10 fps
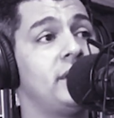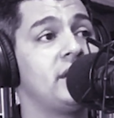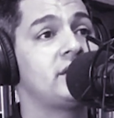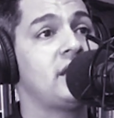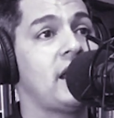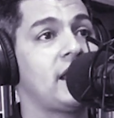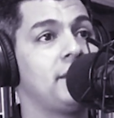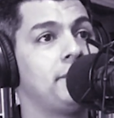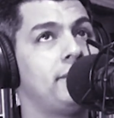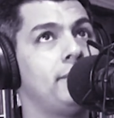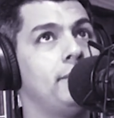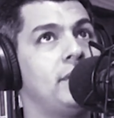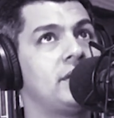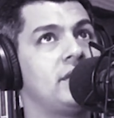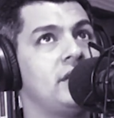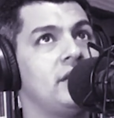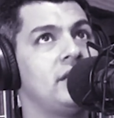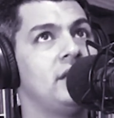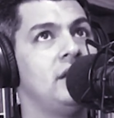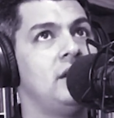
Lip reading: But it's like the